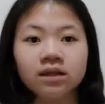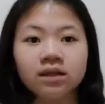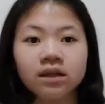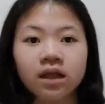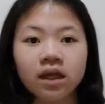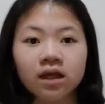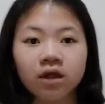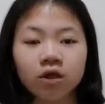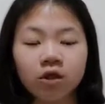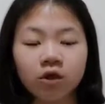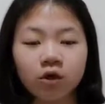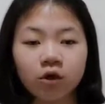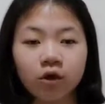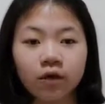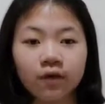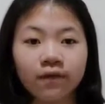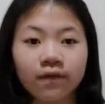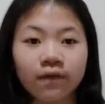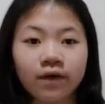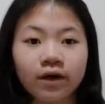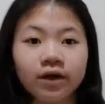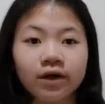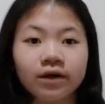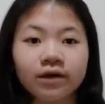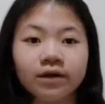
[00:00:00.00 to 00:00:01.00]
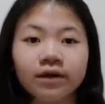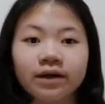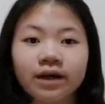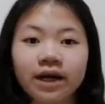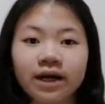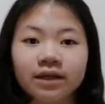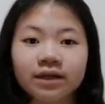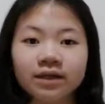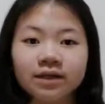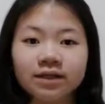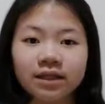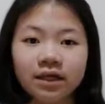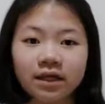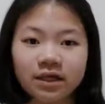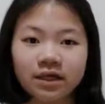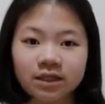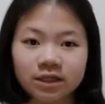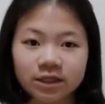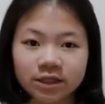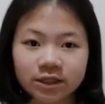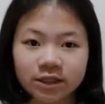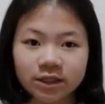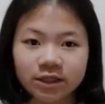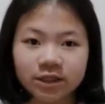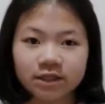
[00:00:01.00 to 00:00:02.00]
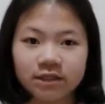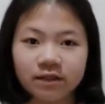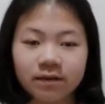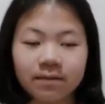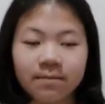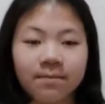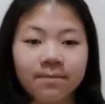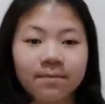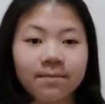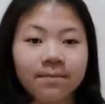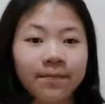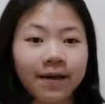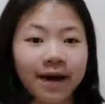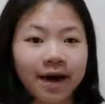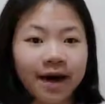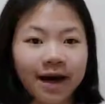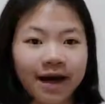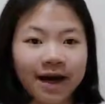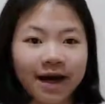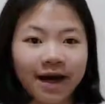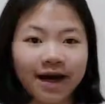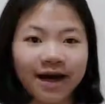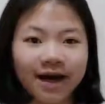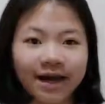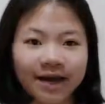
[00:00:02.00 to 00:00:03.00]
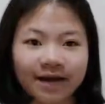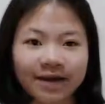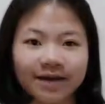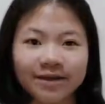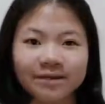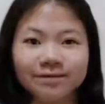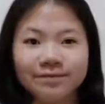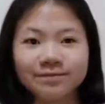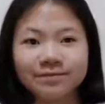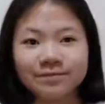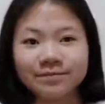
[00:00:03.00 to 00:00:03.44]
Thank you for your kind attention. Bye!